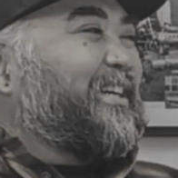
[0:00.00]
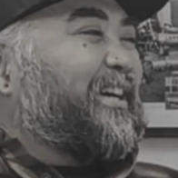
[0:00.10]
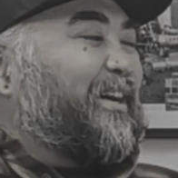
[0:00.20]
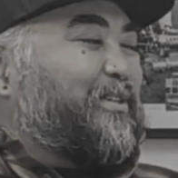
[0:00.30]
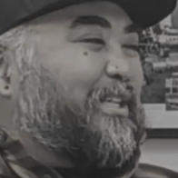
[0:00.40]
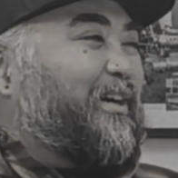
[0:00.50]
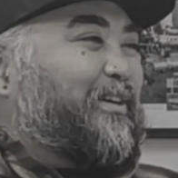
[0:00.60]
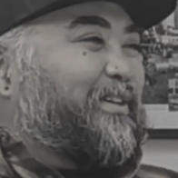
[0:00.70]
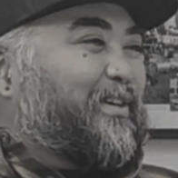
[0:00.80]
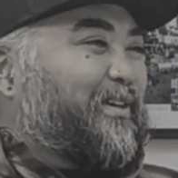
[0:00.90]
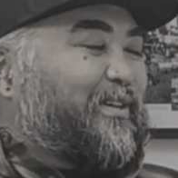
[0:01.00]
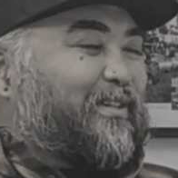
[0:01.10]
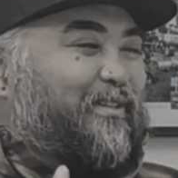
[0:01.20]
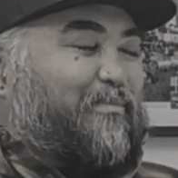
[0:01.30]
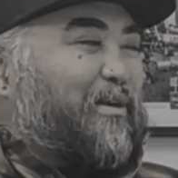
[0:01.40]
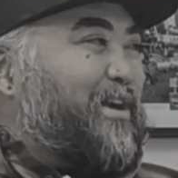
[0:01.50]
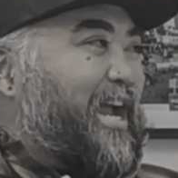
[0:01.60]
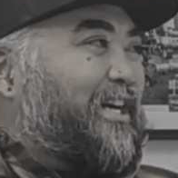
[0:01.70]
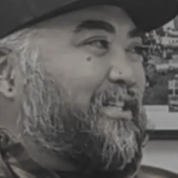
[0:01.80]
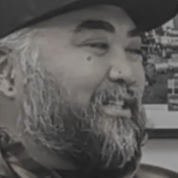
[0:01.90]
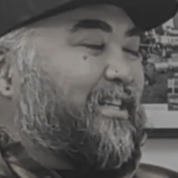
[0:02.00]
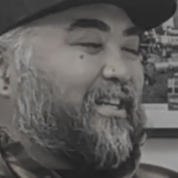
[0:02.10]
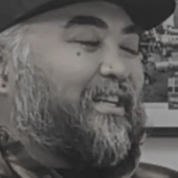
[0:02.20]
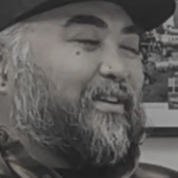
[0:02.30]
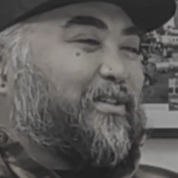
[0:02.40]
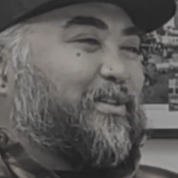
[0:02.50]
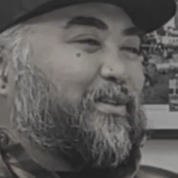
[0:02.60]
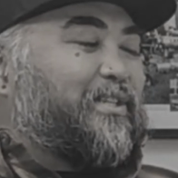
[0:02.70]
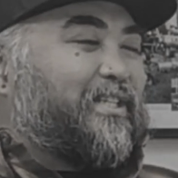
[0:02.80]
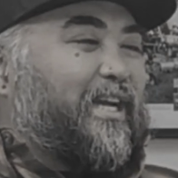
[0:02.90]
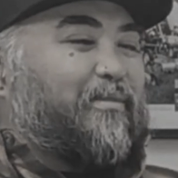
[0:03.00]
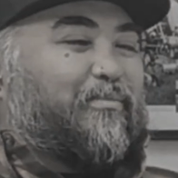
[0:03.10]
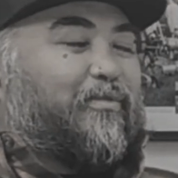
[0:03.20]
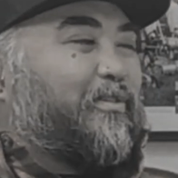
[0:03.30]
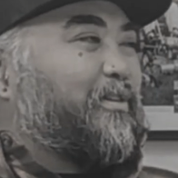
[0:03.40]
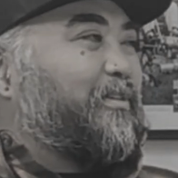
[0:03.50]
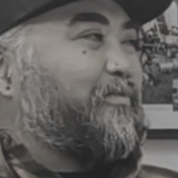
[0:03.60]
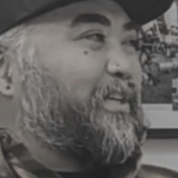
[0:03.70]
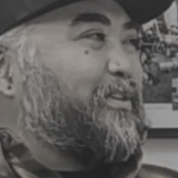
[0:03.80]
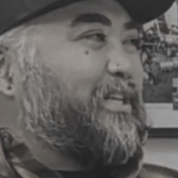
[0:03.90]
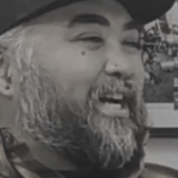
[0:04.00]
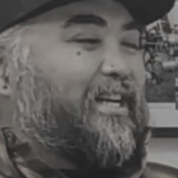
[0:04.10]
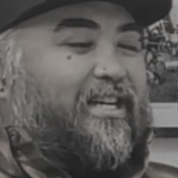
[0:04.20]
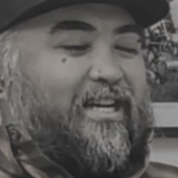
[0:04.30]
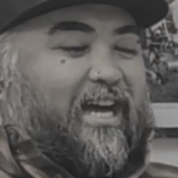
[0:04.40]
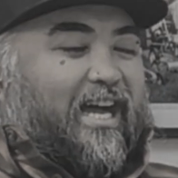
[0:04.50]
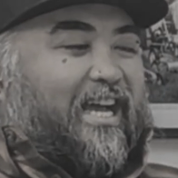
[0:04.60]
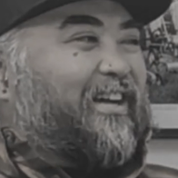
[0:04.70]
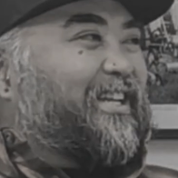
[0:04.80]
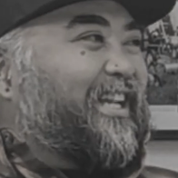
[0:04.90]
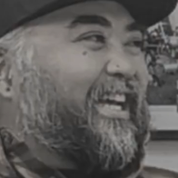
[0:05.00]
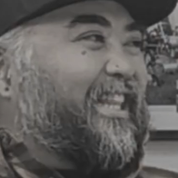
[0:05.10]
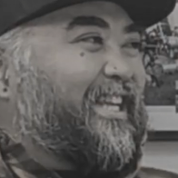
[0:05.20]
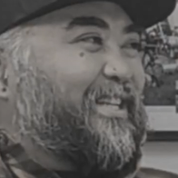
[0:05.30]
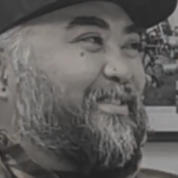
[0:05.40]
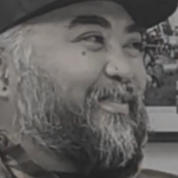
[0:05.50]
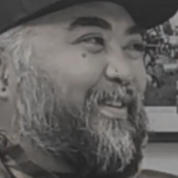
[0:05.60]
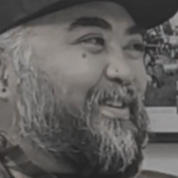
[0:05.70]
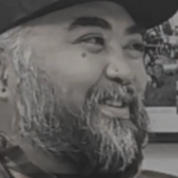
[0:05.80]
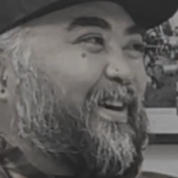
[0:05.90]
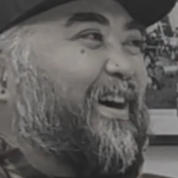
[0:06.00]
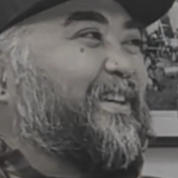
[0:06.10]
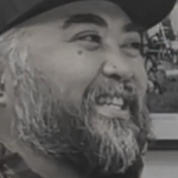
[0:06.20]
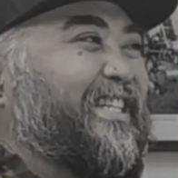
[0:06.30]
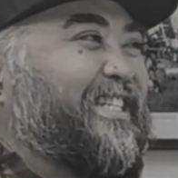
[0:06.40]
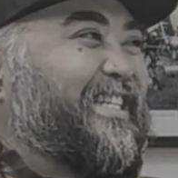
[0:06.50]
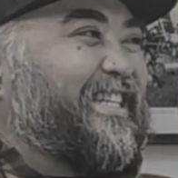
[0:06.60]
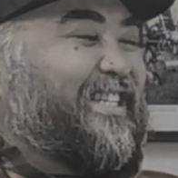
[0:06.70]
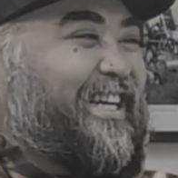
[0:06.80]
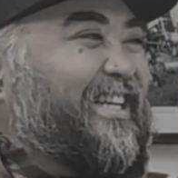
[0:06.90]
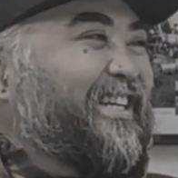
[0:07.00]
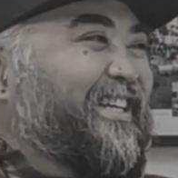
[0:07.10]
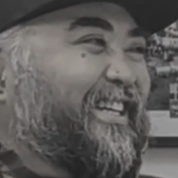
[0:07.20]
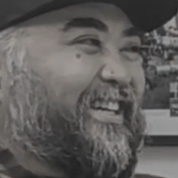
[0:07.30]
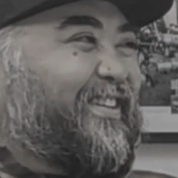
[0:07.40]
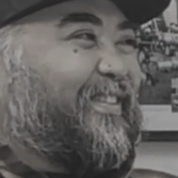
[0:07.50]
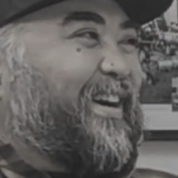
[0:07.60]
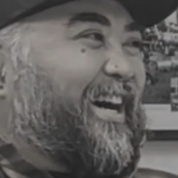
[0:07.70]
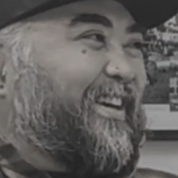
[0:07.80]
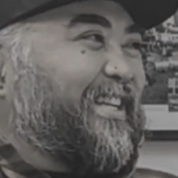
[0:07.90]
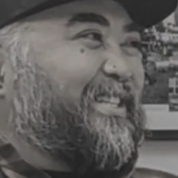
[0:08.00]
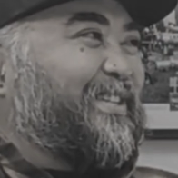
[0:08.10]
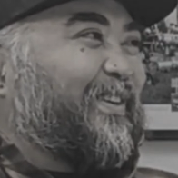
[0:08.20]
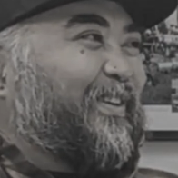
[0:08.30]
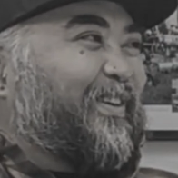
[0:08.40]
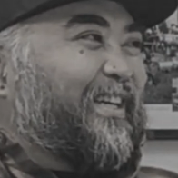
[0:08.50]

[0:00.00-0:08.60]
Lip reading: I was telling her my reaction, and I was showing Sam over a video chat. I held it like this first, so all she can see is like, oh wow, that's cool.